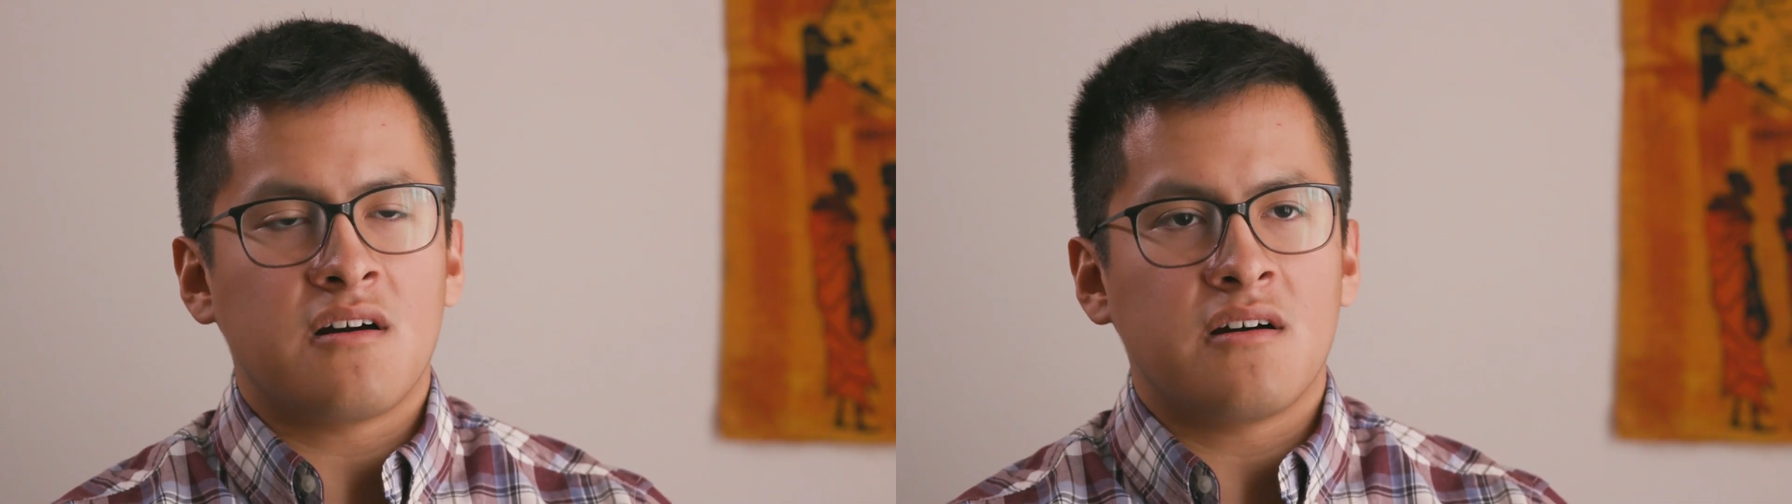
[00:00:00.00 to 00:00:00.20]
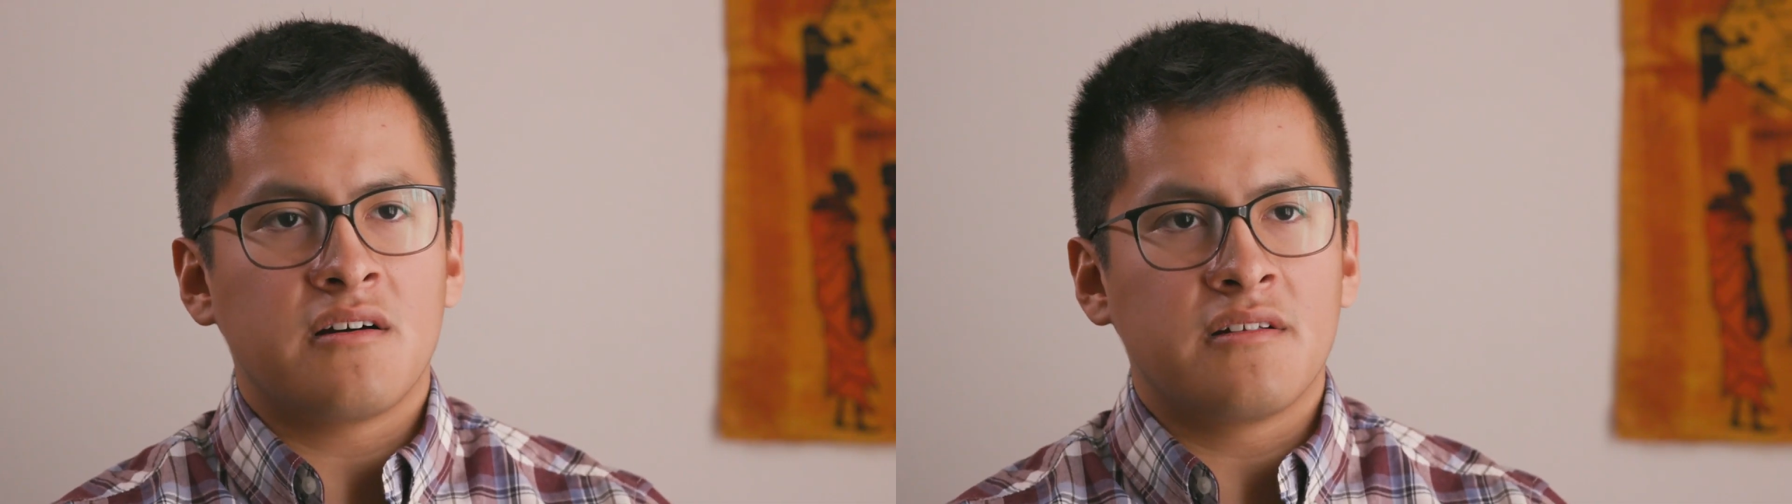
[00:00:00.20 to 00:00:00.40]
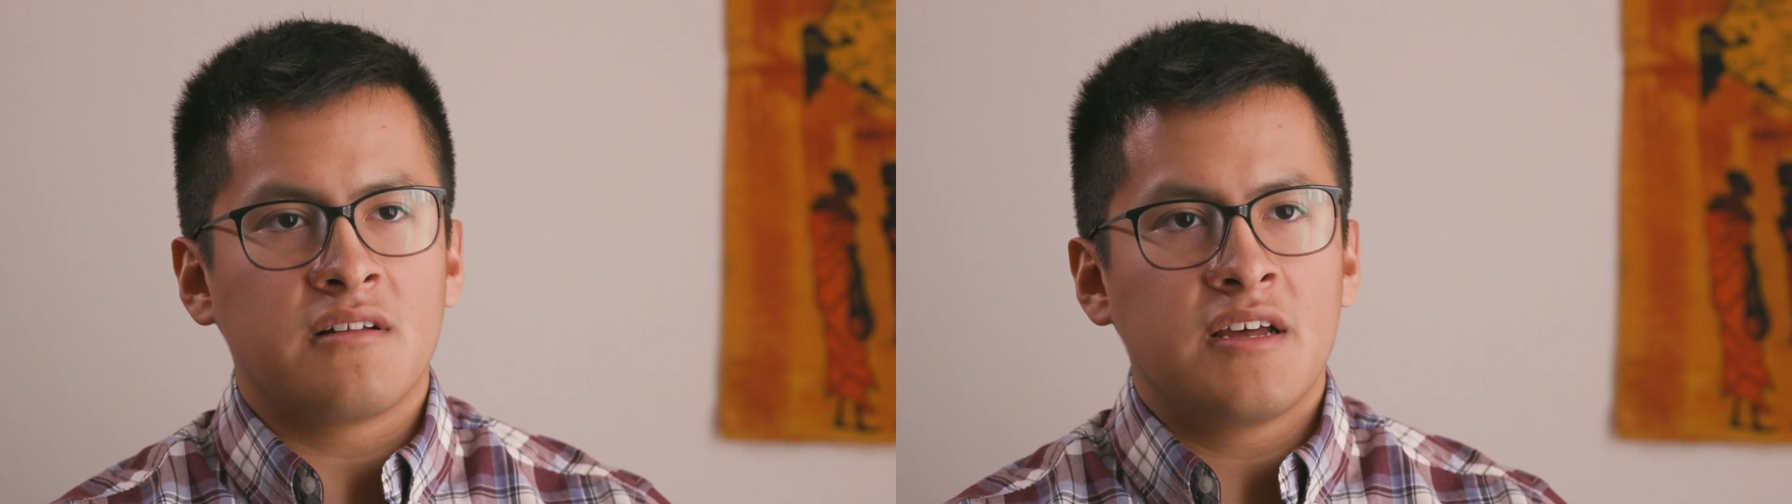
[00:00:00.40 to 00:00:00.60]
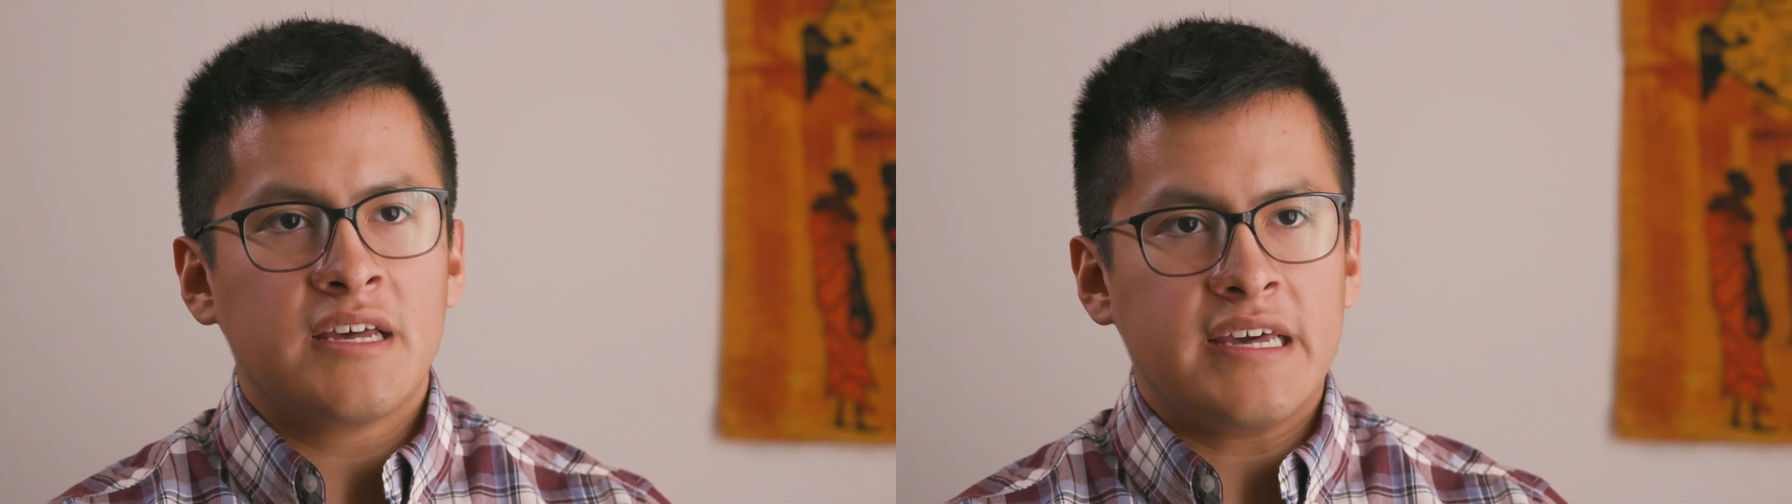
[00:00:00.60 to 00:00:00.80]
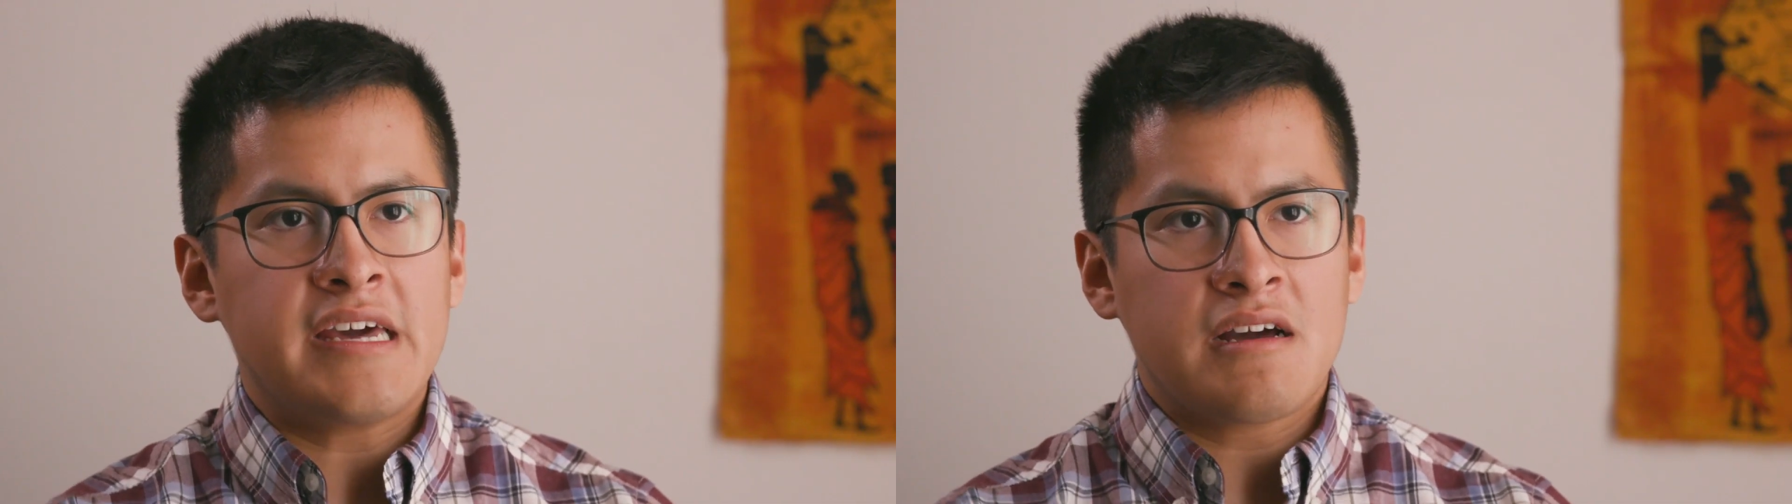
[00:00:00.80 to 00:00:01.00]
on
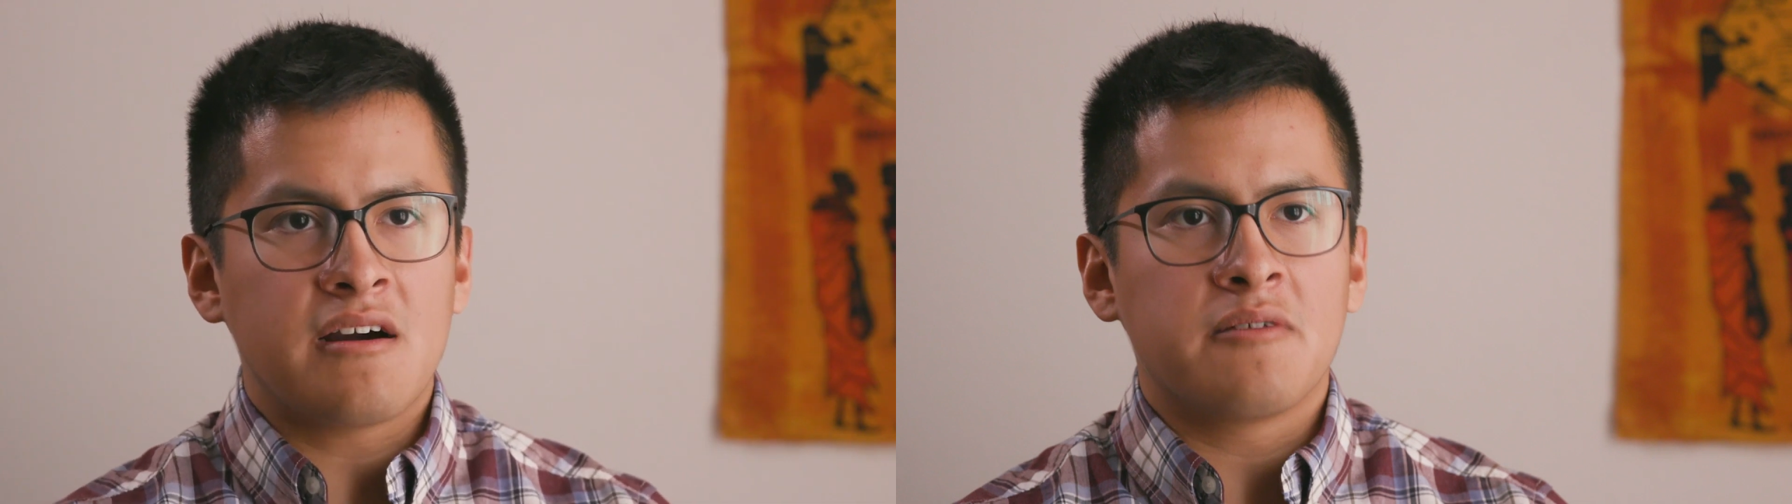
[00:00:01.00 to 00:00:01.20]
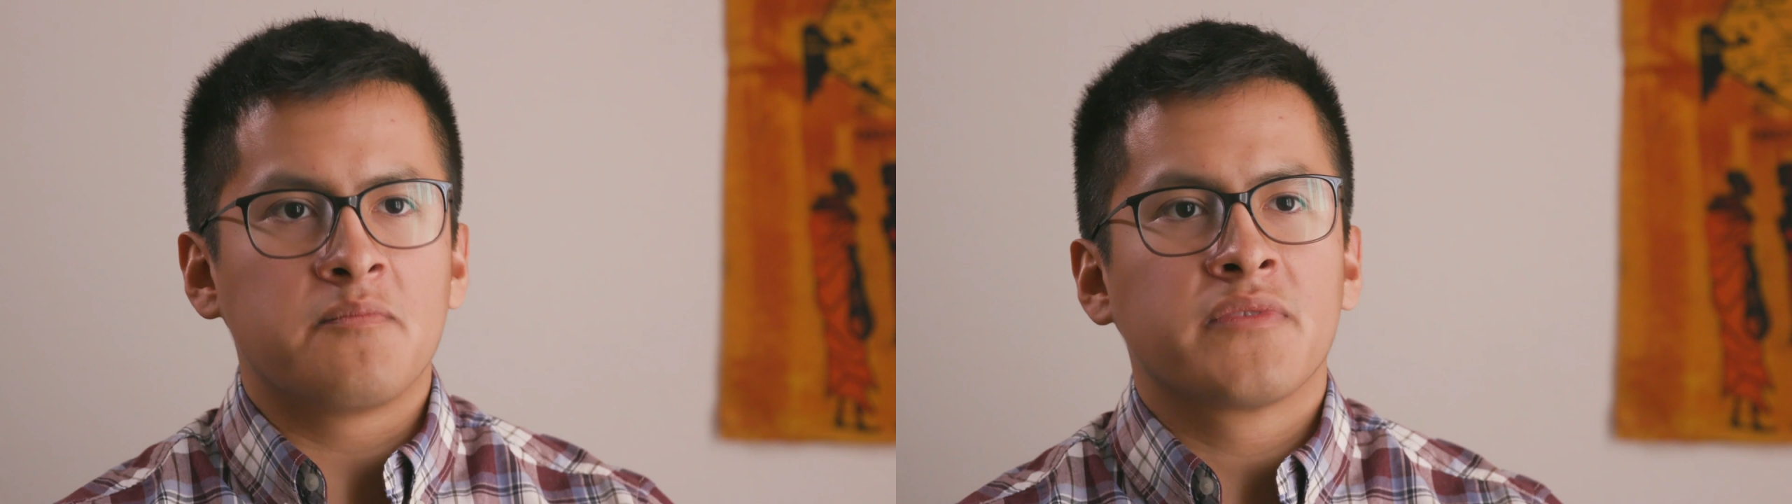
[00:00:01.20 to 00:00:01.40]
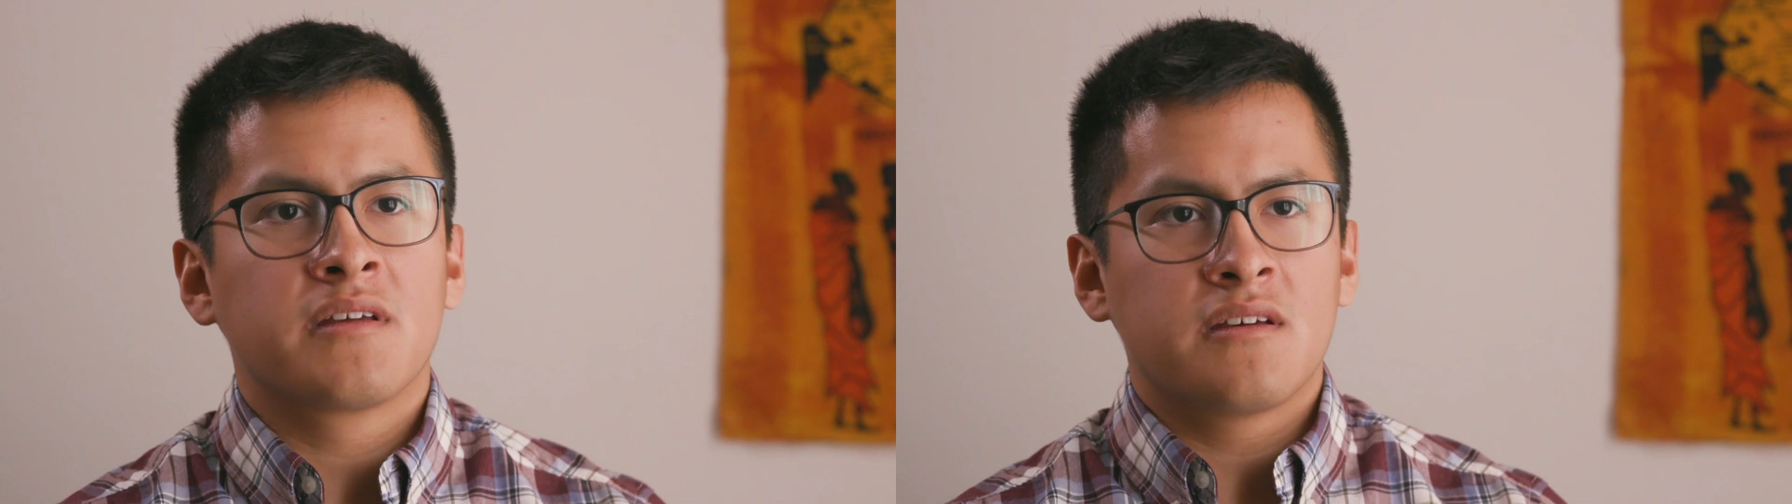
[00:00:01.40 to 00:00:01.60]
income.